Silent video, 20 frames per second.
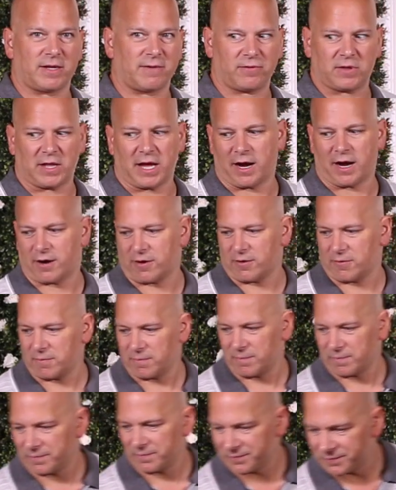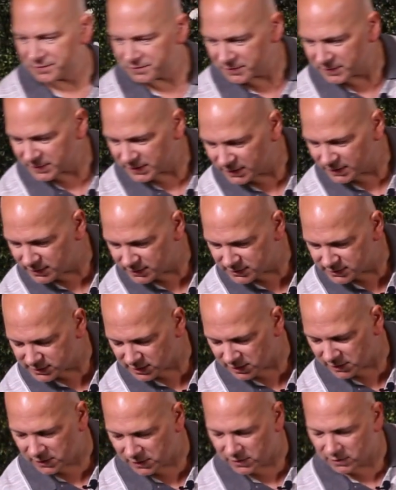flair.
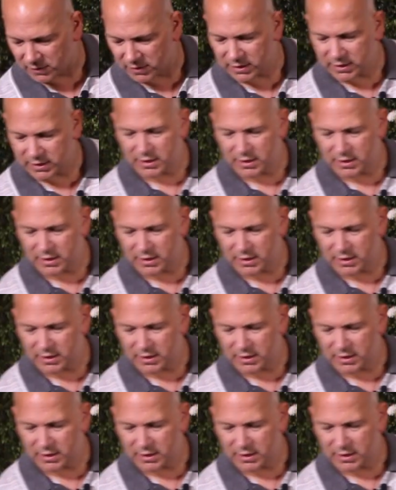So